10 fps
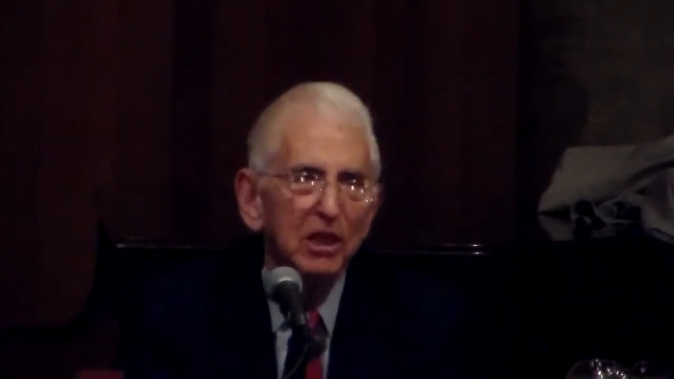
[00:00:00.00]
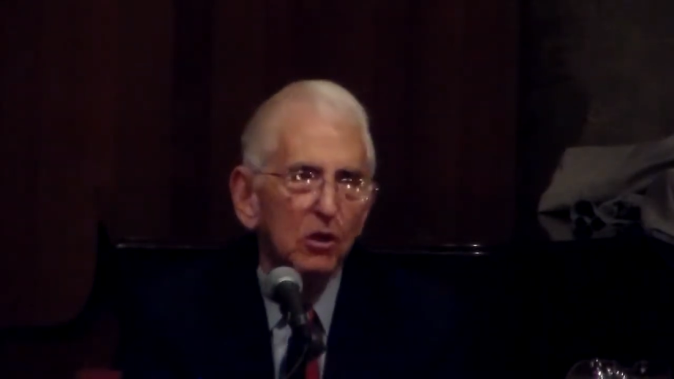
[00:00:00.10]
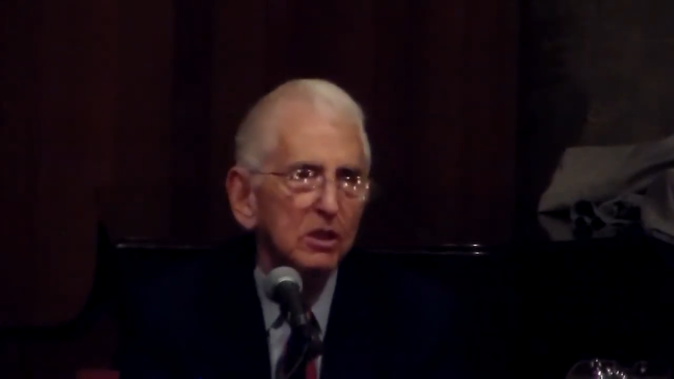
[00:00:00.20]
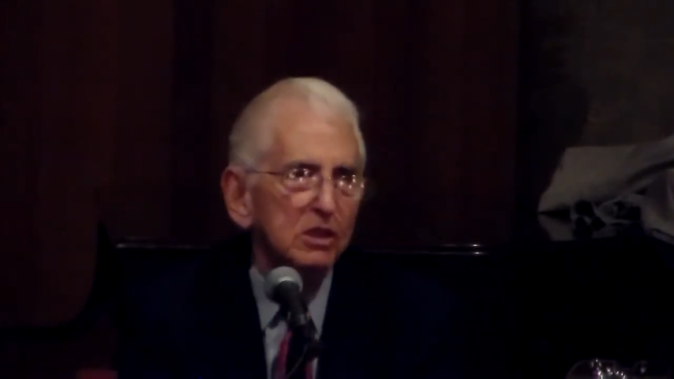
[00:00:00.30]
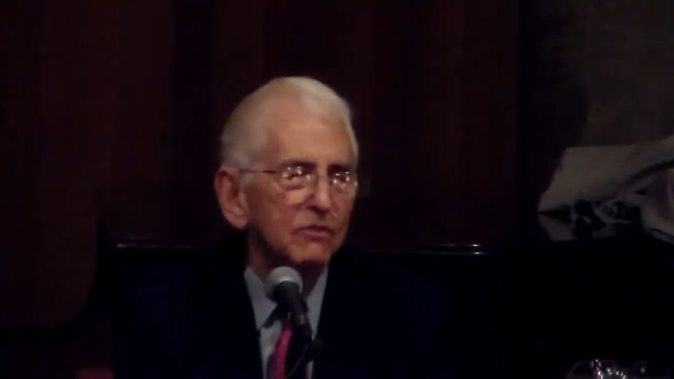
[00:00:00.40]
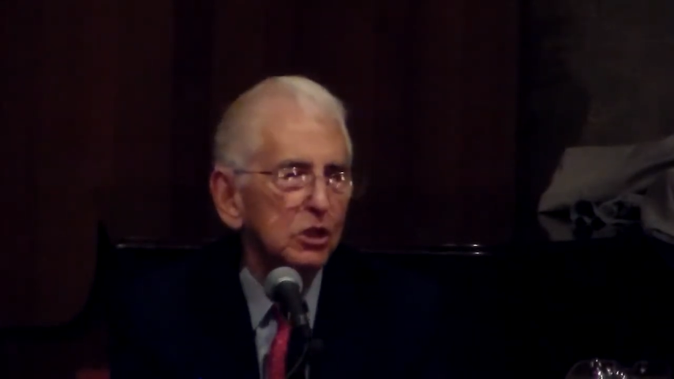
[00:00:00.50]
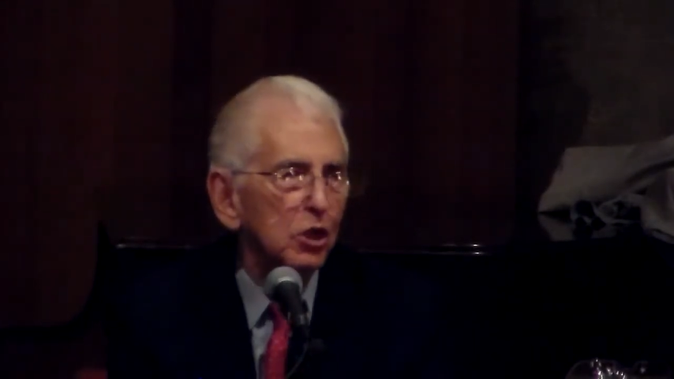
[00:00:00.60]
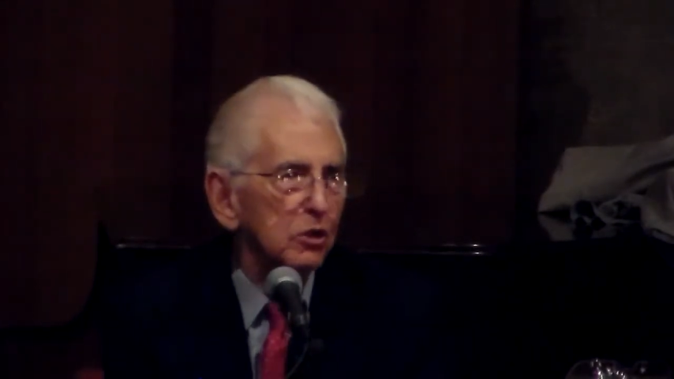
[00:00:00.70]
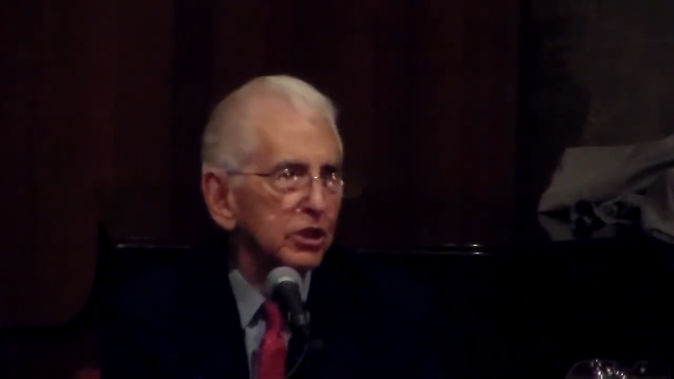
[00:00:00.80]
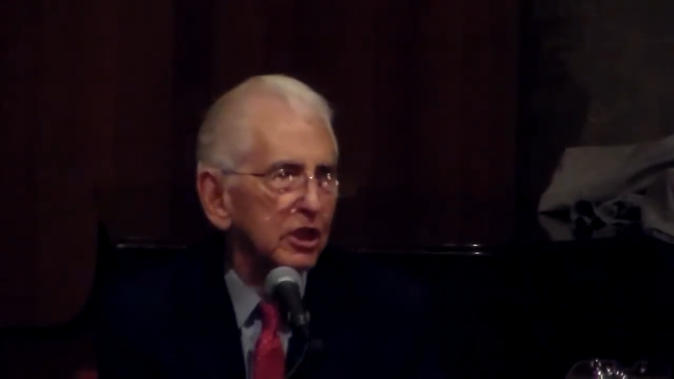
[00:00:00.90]
because of the
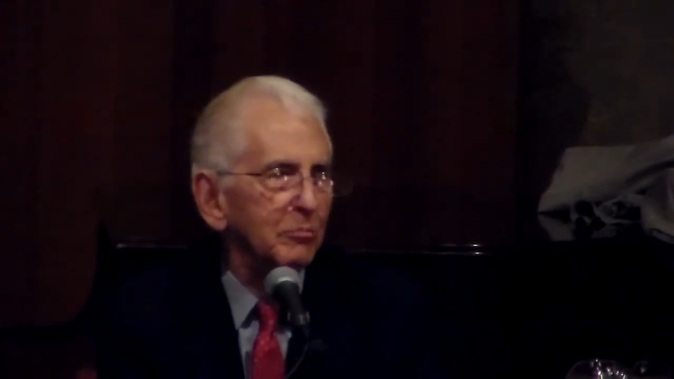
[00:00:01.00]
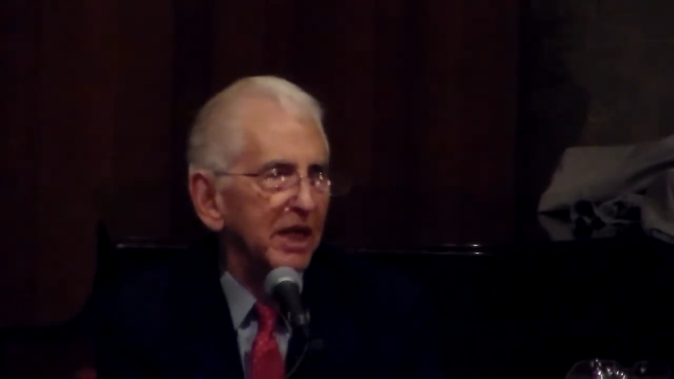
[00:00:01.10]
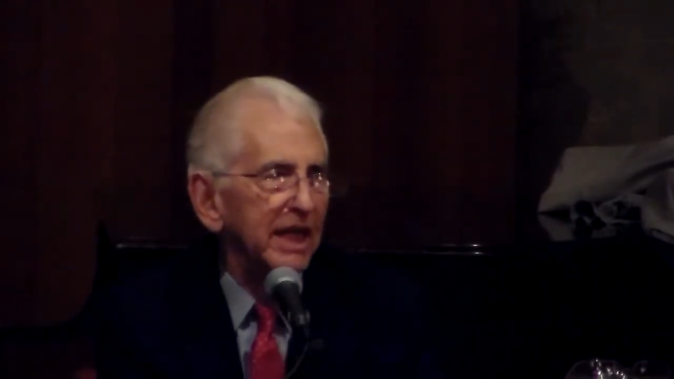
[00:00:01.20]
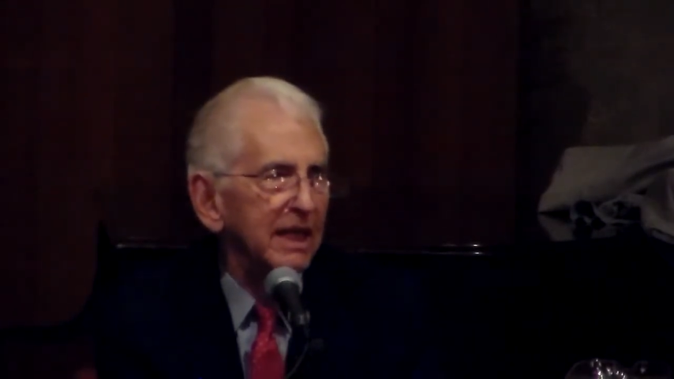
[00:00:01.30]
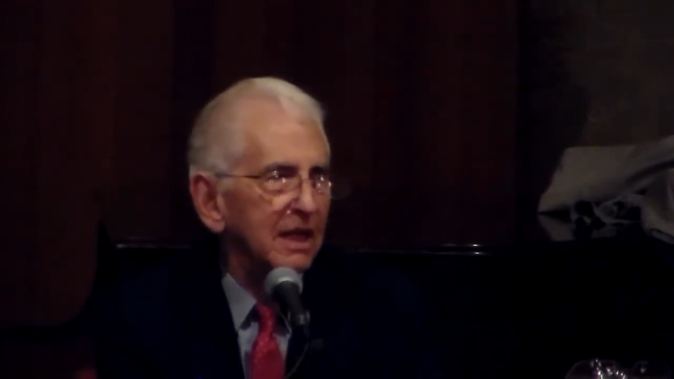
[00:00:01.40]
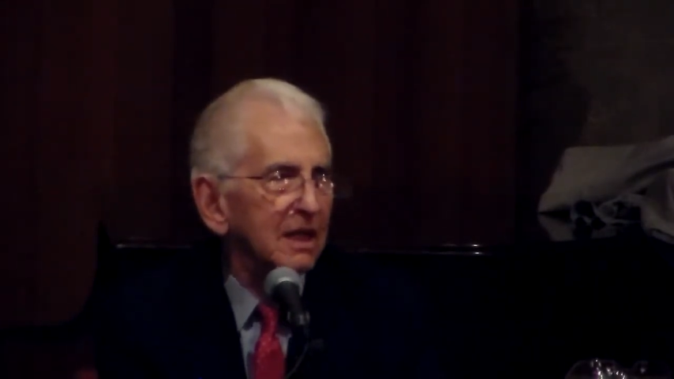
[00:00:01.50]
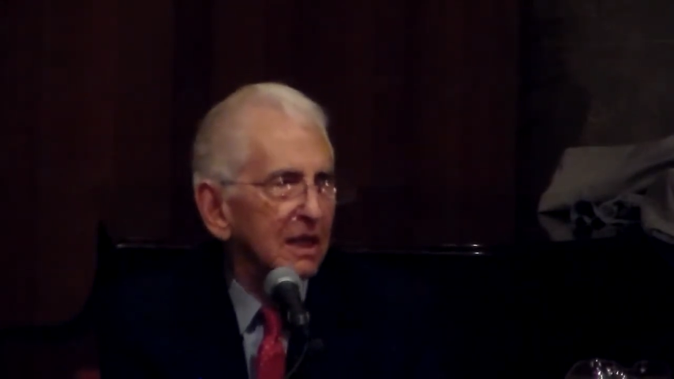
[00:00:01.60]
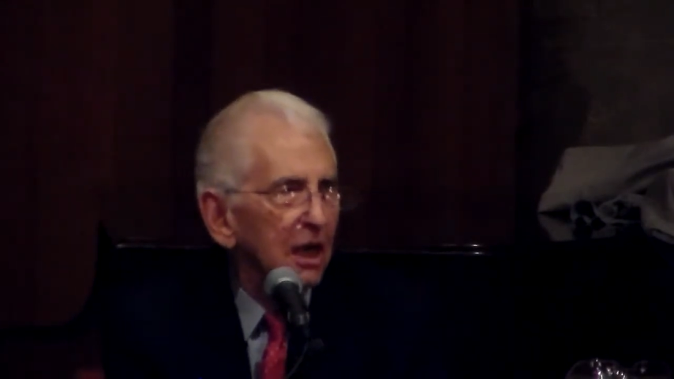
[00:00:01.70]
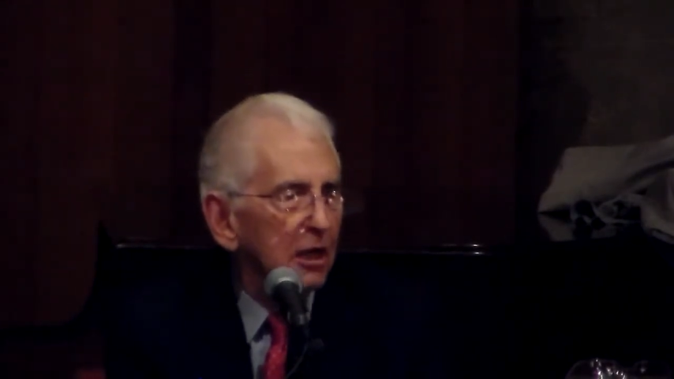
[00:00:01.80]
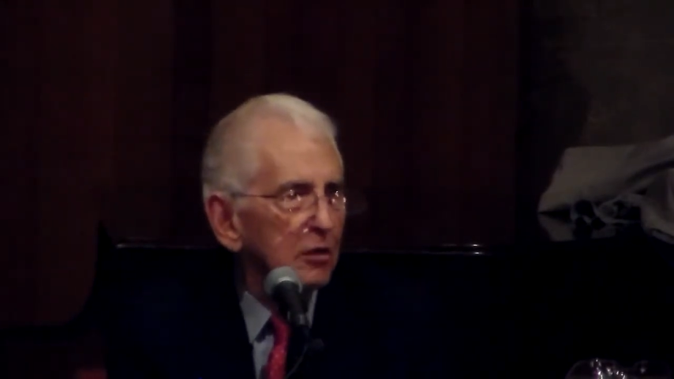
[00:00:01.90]
Church Committee